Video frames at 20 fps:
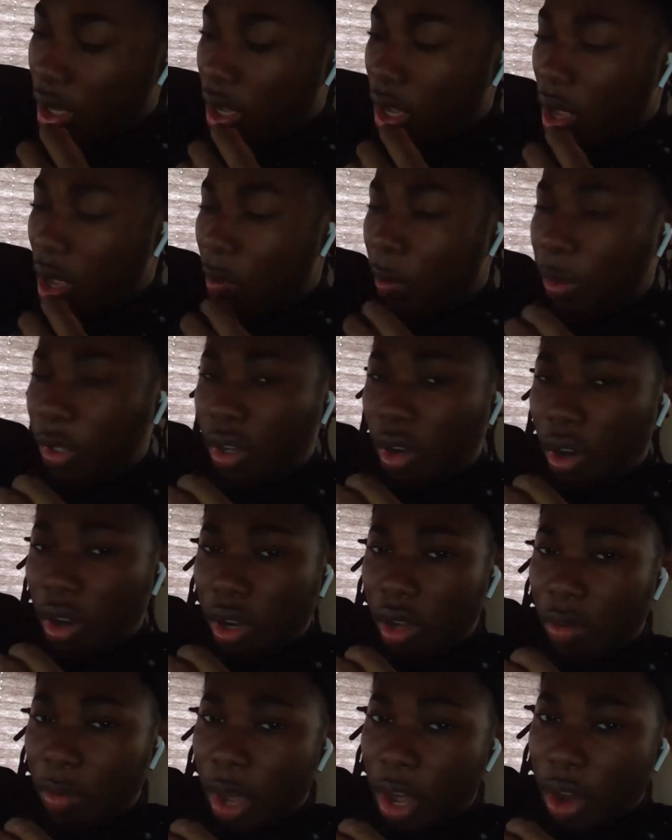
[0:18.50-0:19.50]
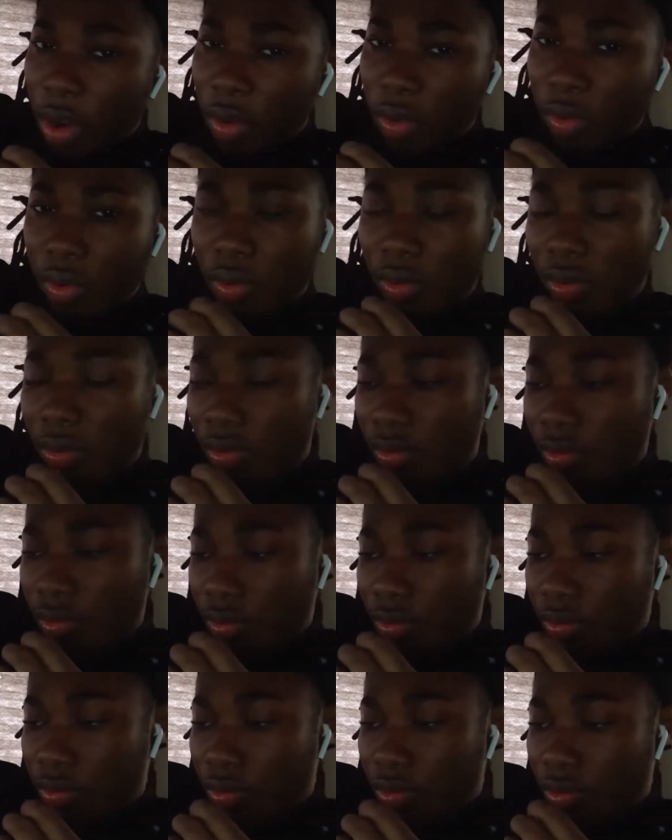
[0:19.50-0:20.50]
gonna talk about
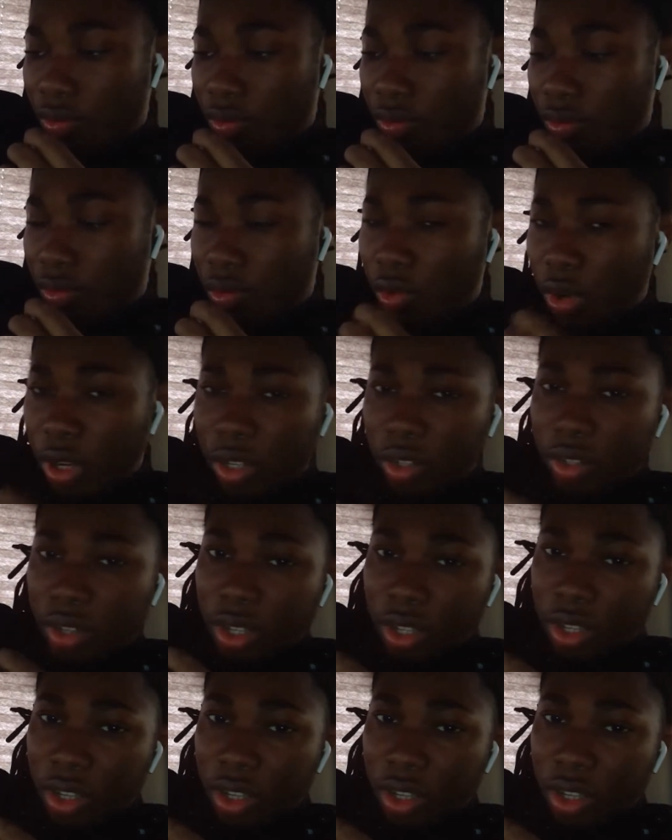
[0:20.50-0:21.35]
what you need to